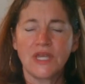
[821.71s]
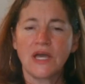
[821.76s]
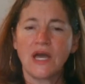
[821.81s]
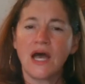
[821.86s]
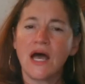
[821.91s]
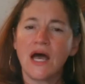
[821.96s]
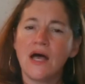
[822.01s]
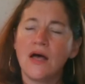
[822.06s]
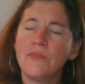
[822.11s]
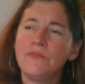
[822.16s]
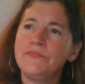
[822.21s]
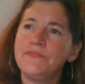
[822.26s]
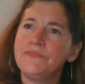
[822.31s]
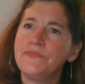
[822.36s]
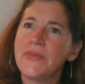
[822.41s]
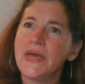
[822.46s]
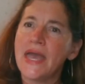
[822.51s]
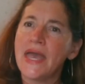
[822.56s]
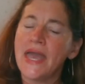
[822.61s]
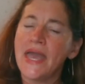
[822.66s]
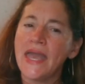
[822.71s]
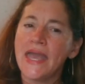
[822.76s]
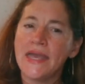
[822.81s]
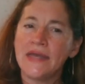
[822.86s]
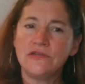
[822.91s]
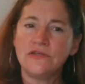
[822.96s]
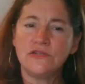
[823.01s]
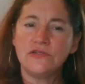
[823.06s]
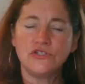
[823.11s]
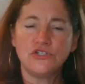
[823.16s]
um,
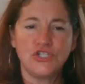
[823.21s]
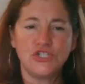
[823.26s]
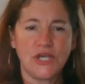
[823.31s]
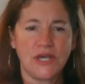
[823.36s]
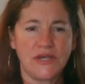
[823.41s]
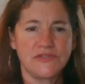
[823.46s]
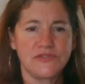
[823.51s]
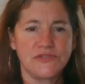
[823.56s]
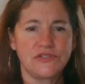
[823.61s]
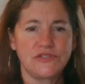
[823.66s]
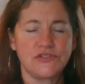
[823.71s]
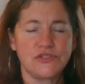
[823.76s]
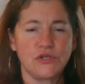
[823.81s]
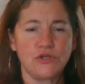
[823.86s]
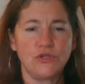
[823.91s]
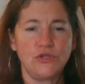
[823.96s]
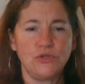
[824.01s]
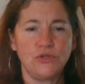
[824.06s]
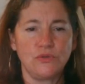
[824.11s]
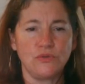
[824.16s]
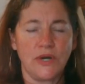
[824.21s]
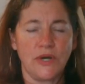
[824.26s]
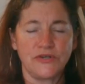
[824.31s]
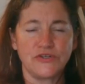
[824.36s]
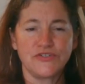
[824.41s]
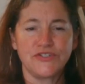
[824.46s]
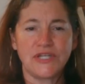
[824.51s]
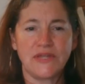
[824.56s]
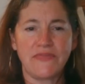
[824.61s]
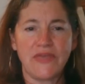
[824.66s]
and just so you
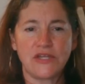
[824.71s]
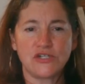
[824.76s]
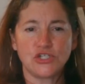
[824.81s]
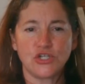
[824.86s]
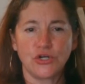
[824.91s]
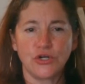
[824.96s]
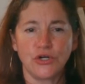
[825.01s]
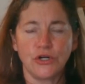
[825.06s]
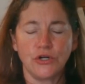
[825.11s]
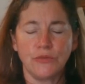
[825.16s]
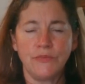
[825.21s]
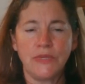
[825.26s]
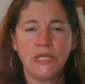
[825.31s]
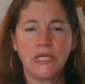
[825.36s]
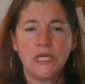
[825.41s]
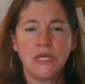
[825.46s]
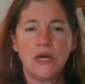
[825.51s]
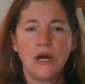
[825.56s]
understand that term